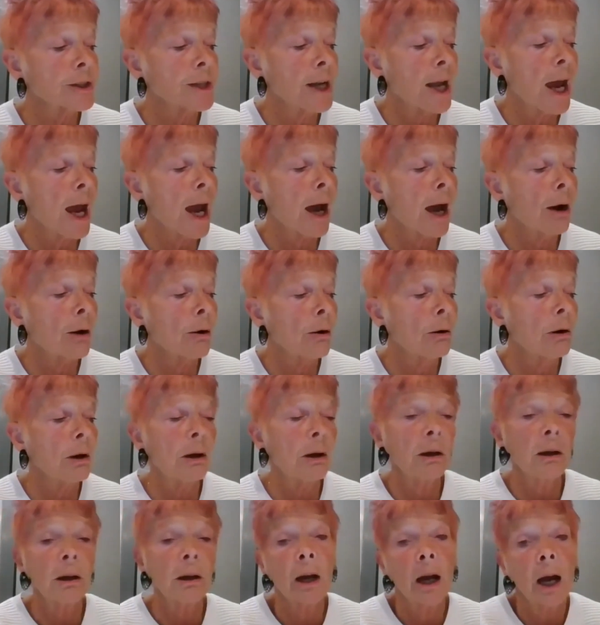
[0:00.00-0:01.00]
now,
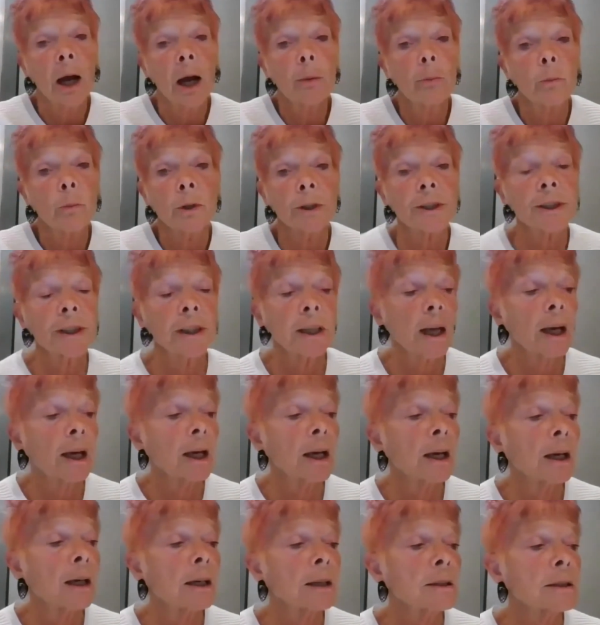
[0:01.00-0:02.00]
I'm what he
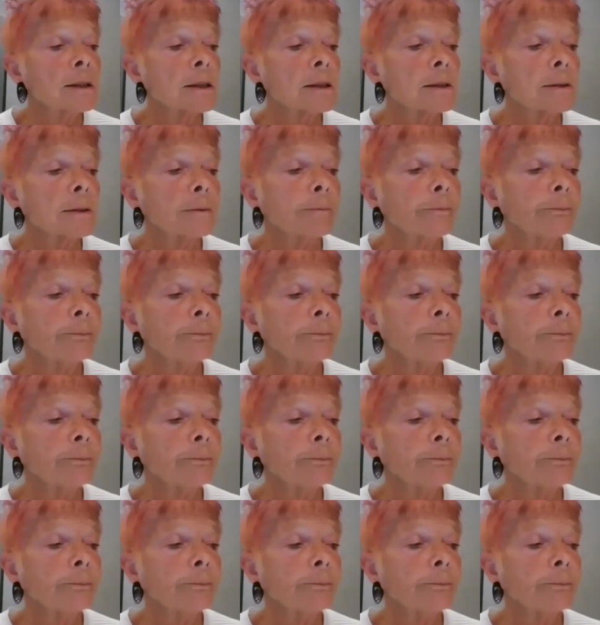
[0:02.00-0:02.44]
has.